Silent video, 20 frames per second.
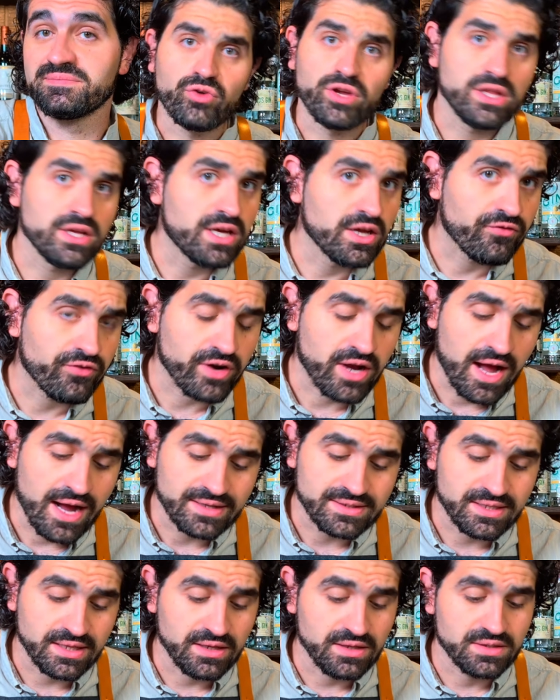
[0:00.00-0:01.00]
Really good for
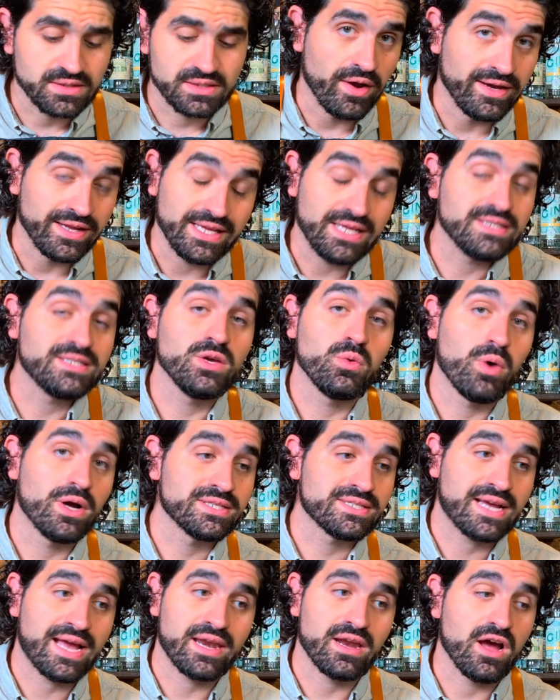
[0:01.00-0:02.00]
cocktails, an easy
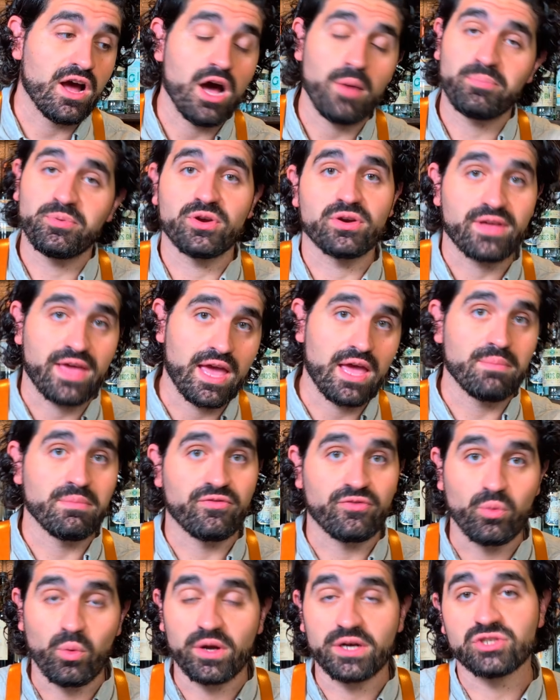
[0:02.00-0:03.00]
one to kind of up your game
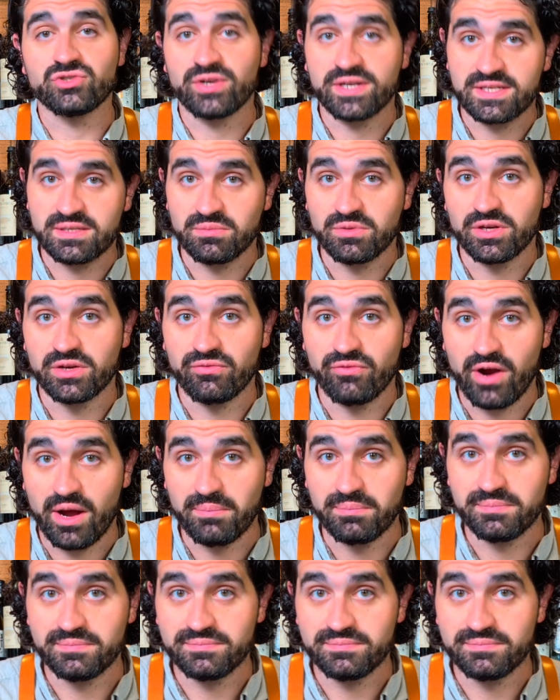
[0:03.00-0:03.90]
if you want to drink some good rum.